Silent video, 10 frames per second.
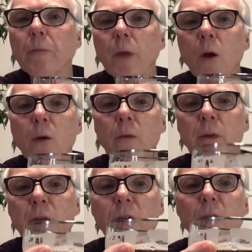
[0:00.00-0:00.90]
Oh,
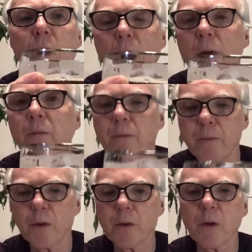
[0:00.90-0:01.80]
this is okay.
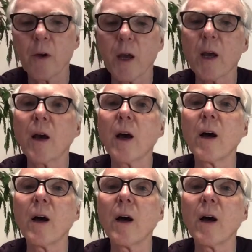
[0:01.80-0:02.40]
This is okay.